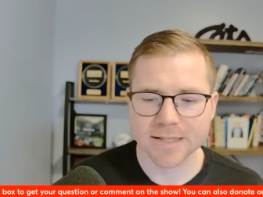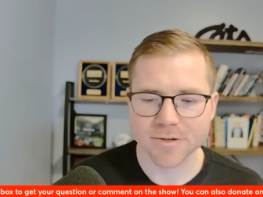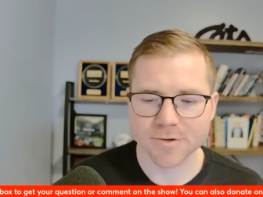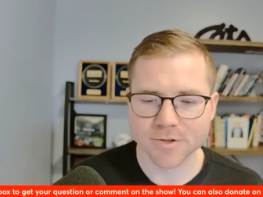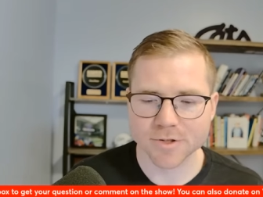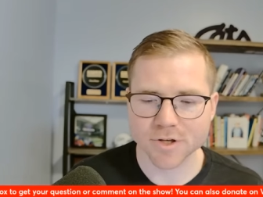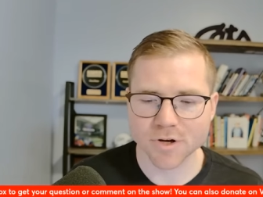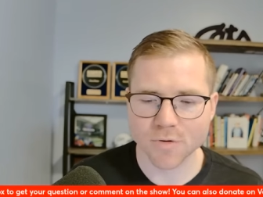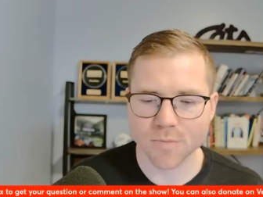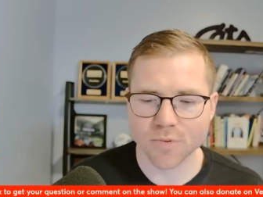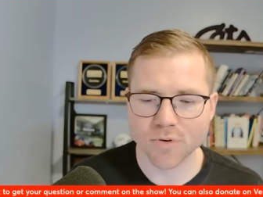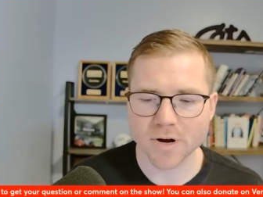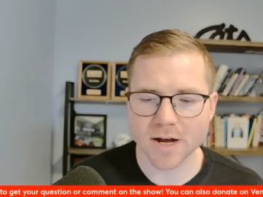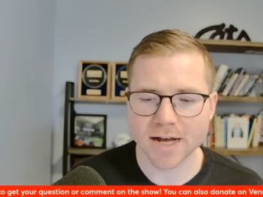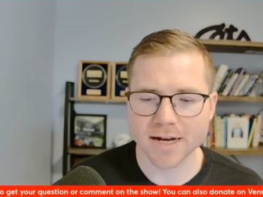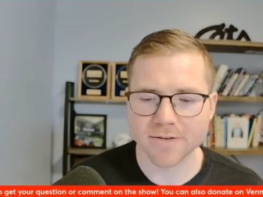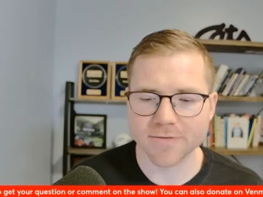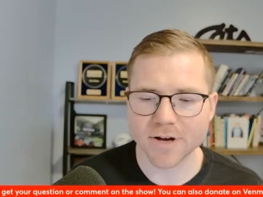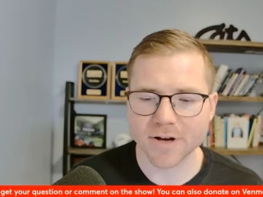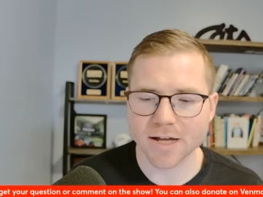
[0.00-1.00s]
there's no
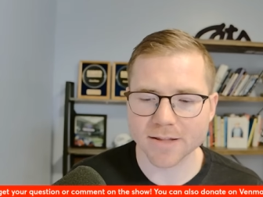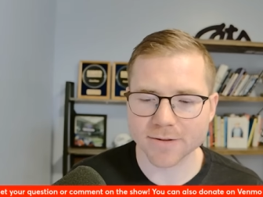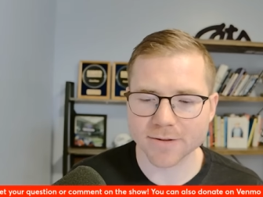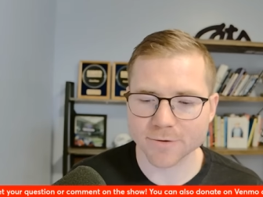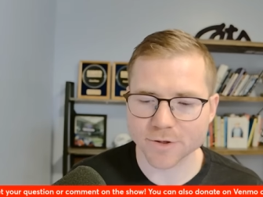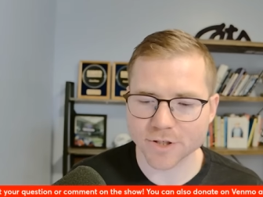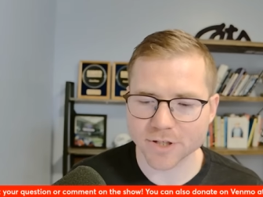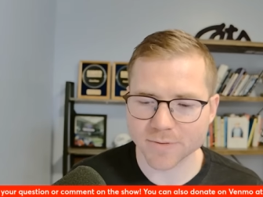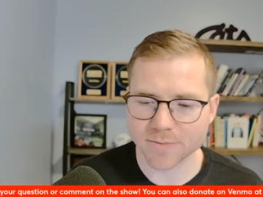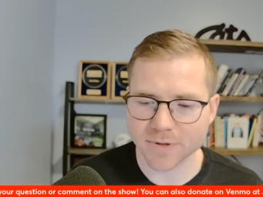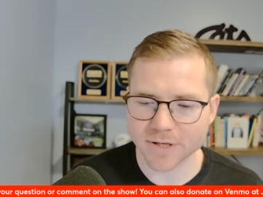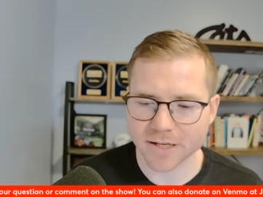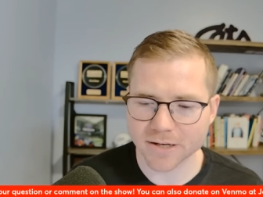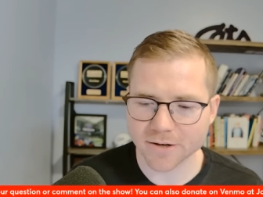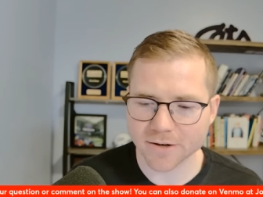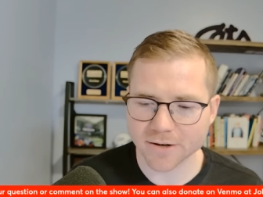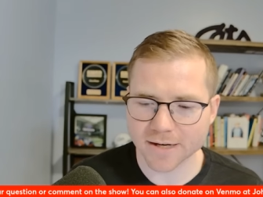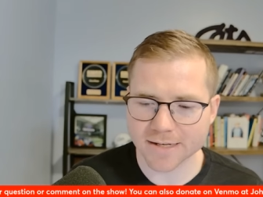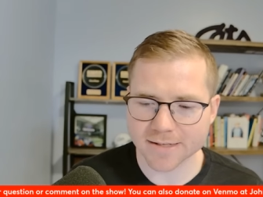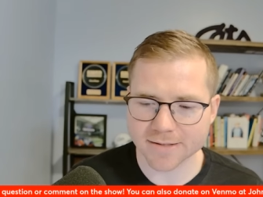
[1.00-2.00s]
pride of authorship
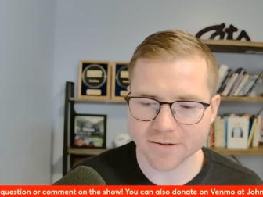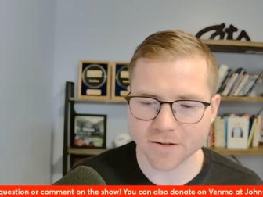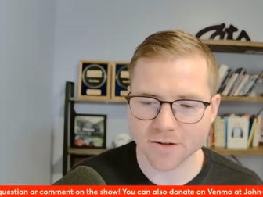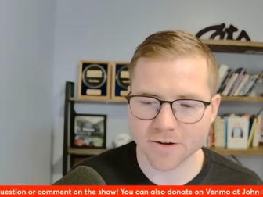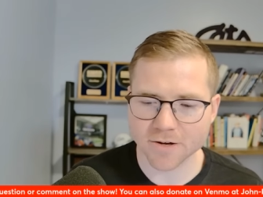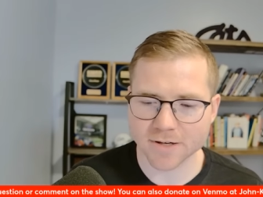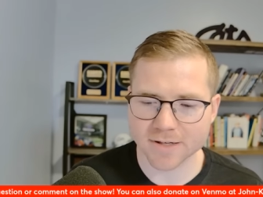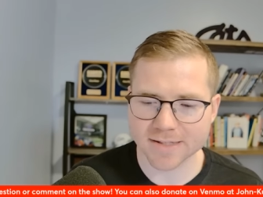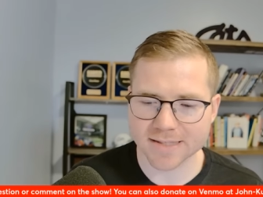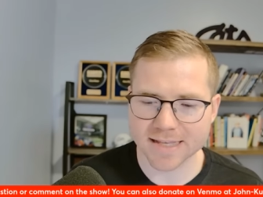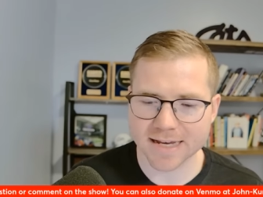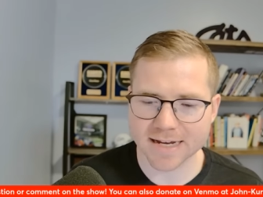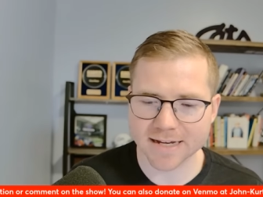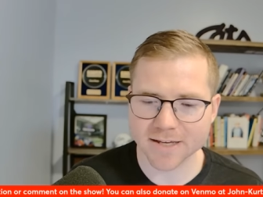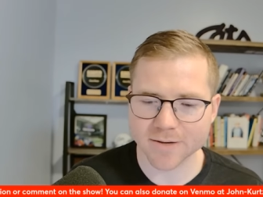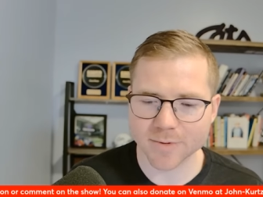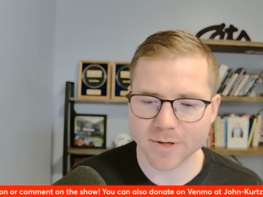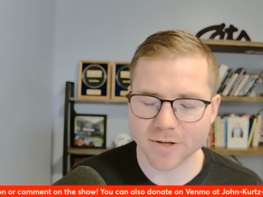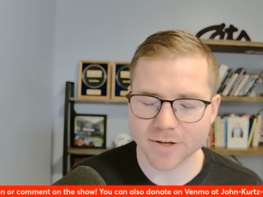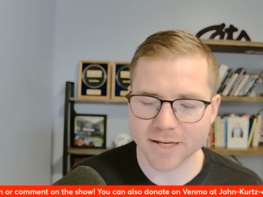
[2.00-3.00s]
here as long as
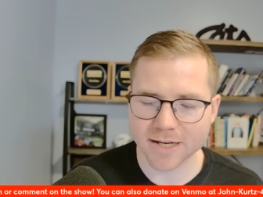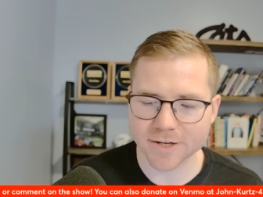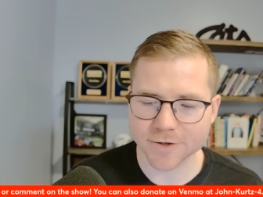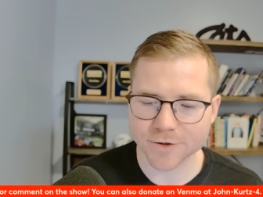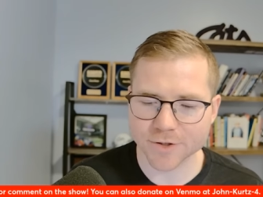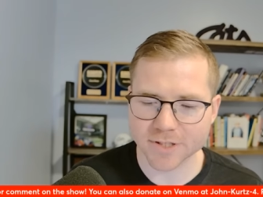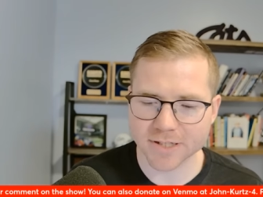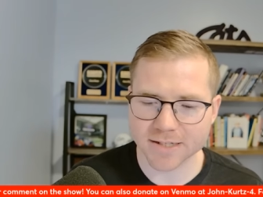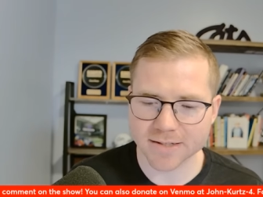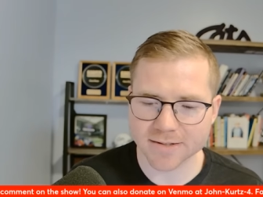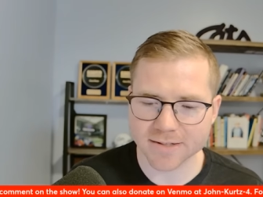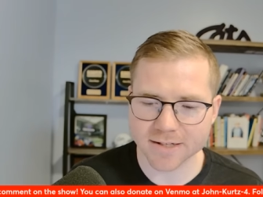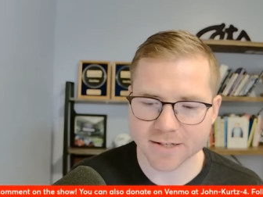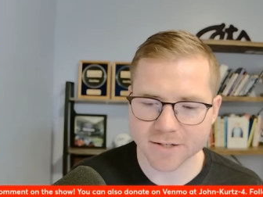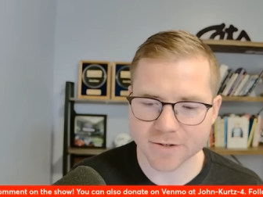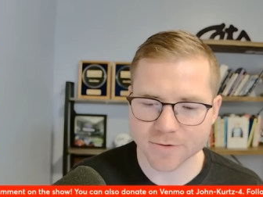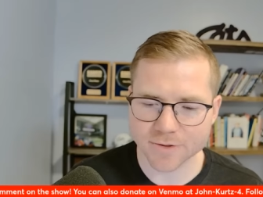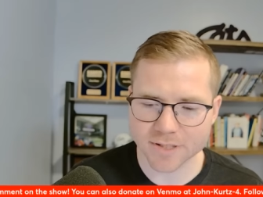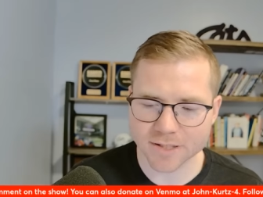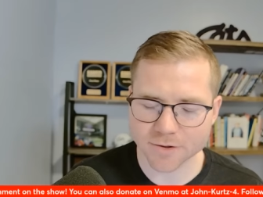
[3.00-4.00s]
that communication
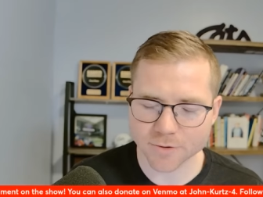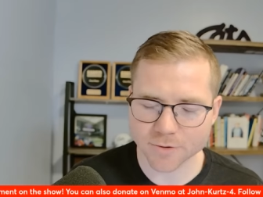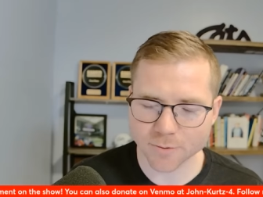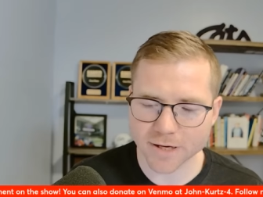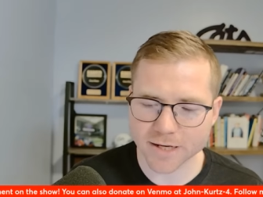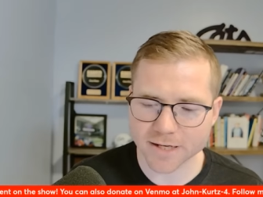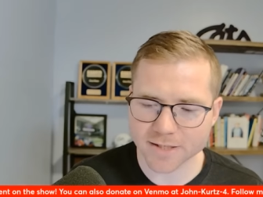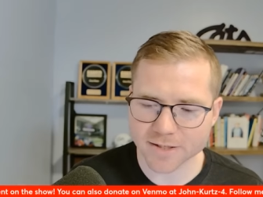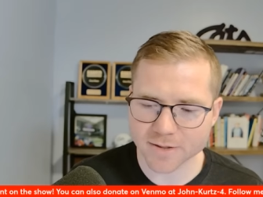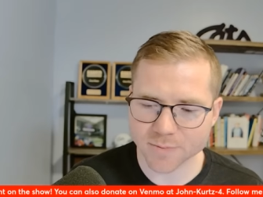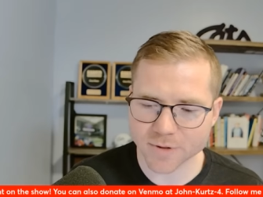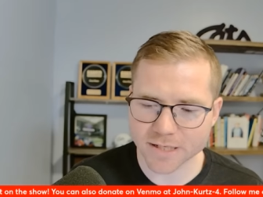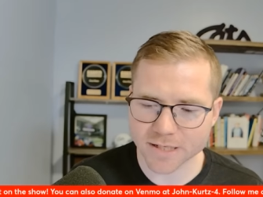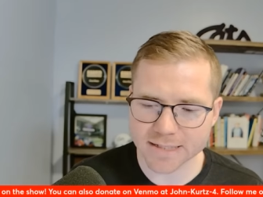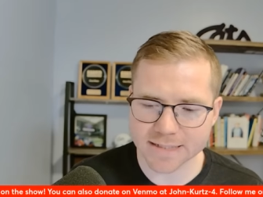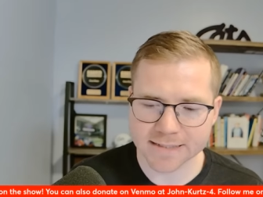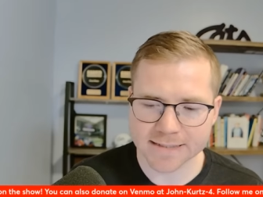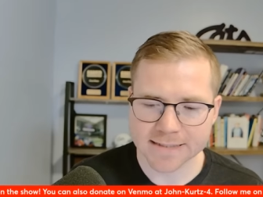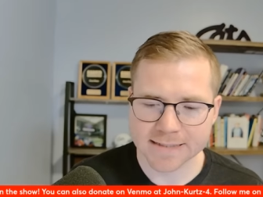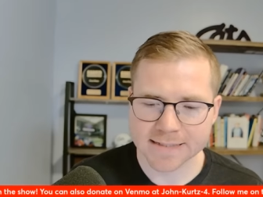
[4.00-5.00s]
continues at the rate it's
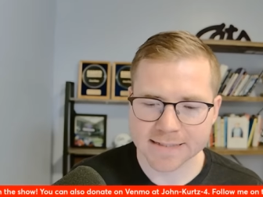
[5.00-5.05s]
been.